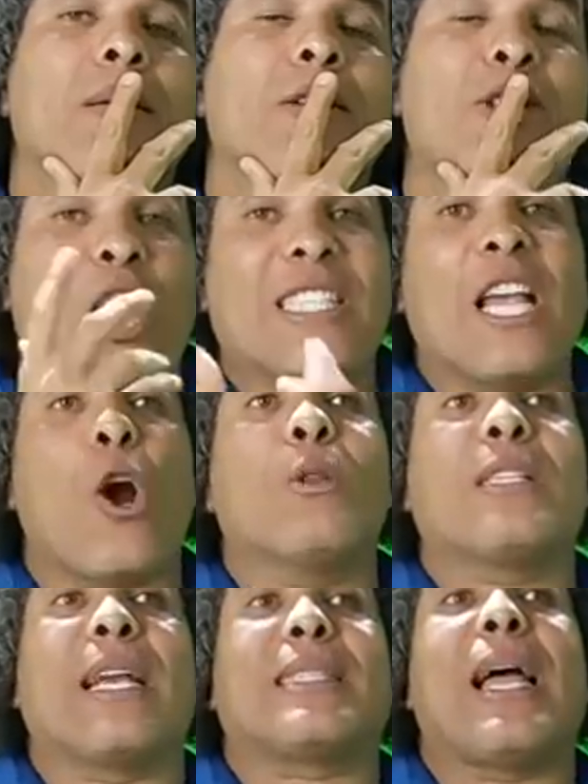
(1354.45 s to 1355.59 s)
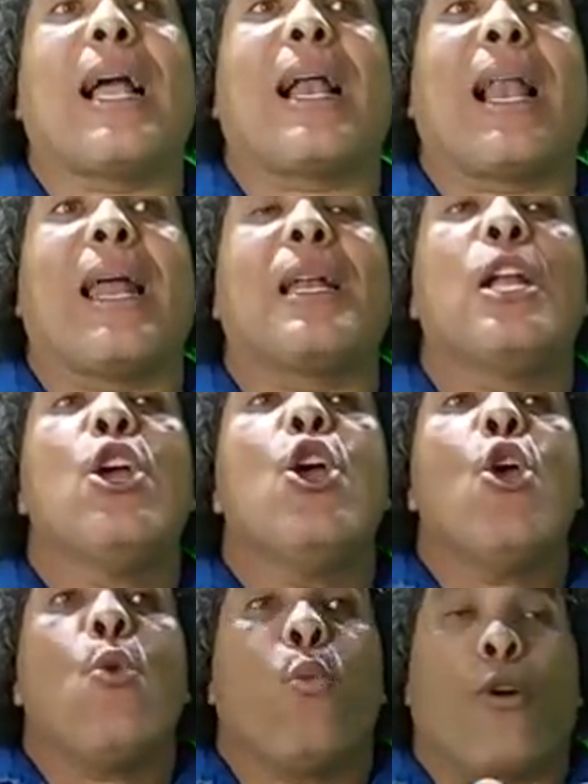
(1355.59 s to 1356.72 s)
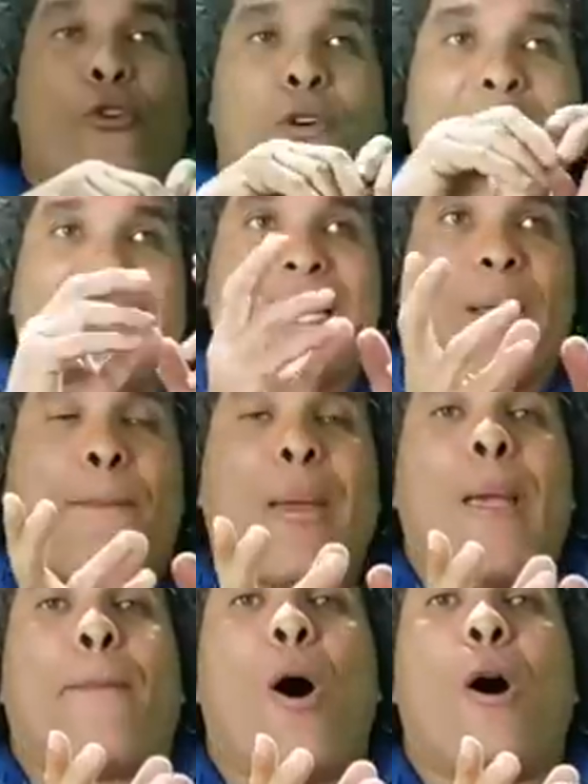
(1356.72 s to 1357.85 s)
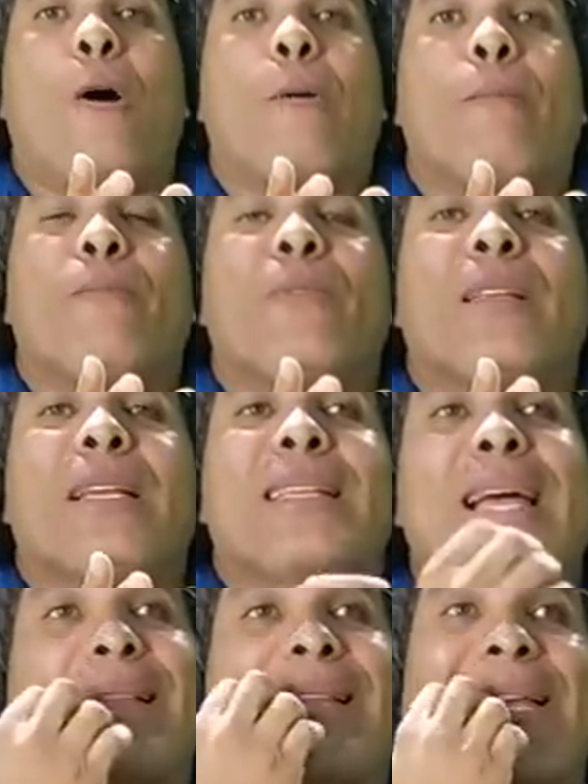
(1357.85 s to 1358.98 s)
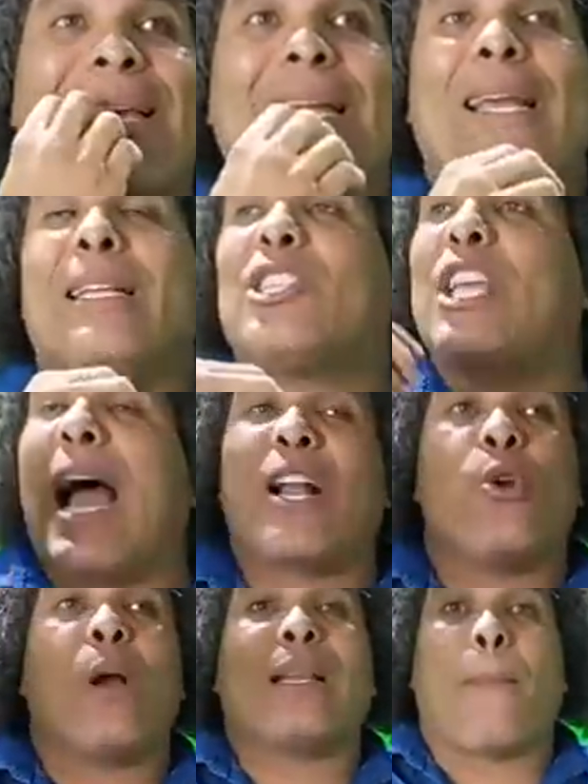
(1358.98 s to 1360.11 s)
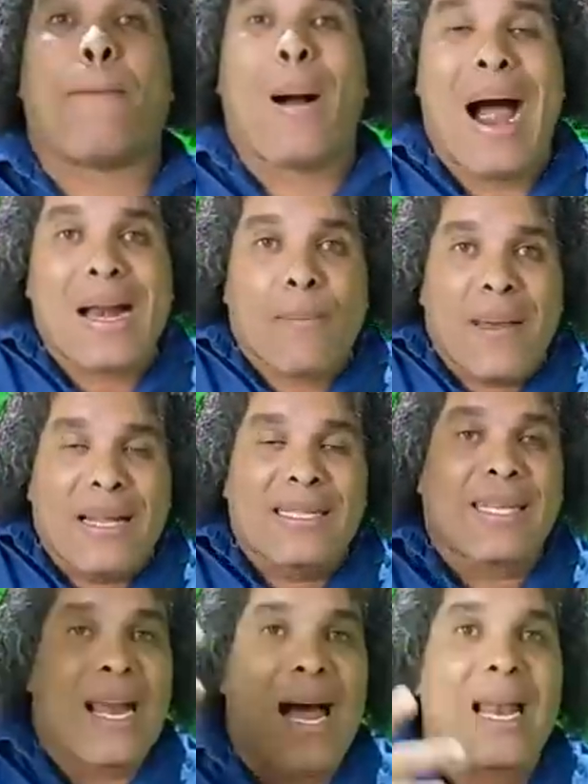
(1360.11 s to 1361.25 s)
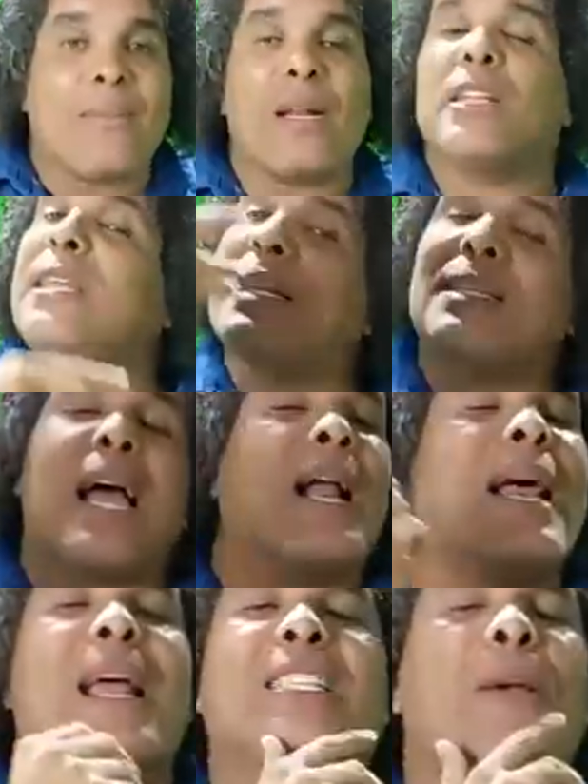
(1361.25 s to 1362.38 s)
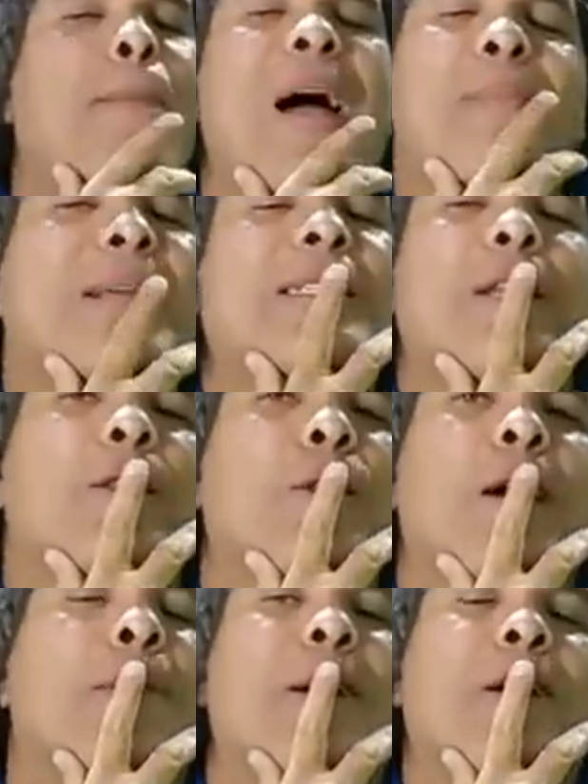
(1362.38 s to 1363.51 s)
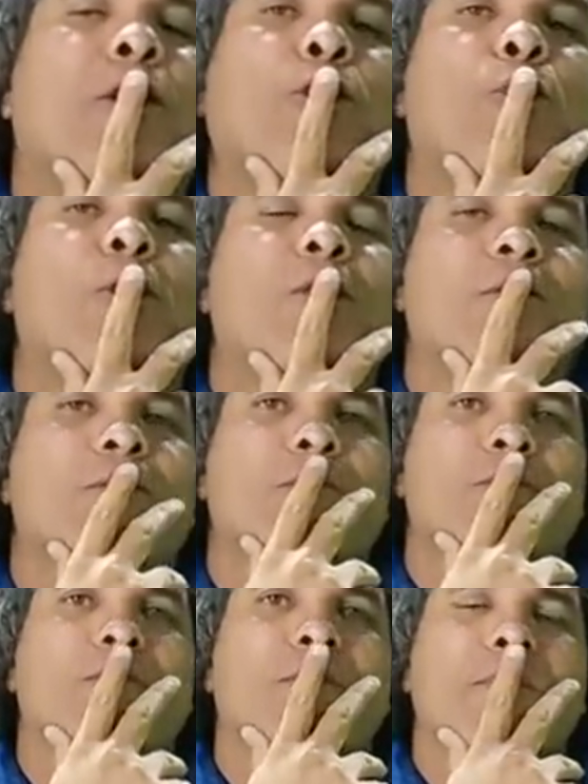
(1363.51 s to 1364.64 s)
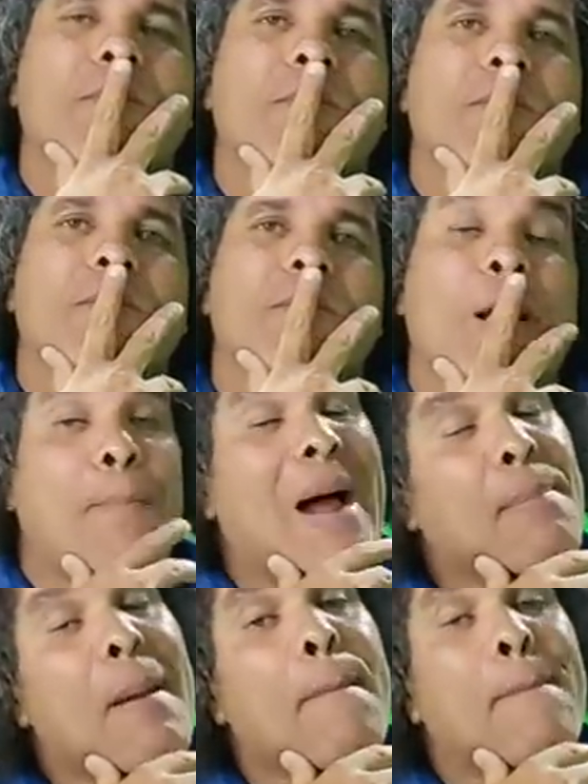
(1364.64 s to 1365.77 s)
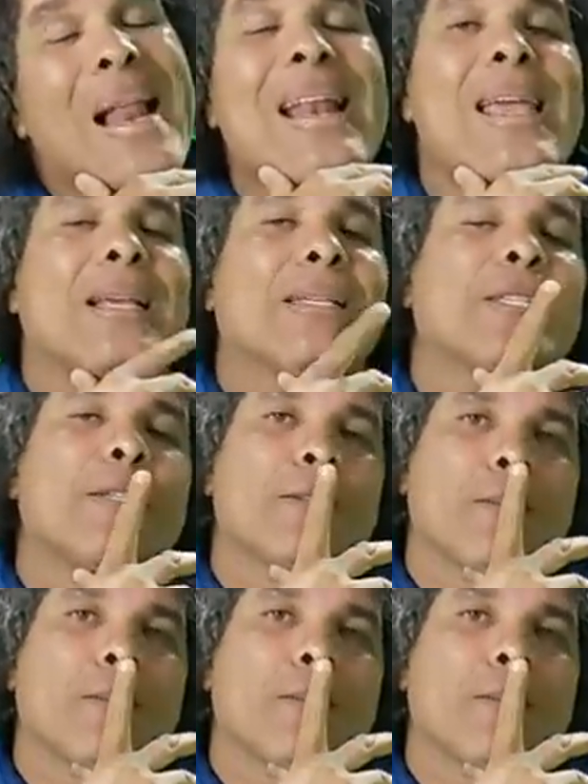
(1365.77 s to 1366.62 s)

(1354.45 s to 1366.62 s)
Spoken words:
Just like how TikTok Glenn would write in the paper that Jaglio got apartments and all, and then TikTok Glenn has apartments in America too. Apartment buildings.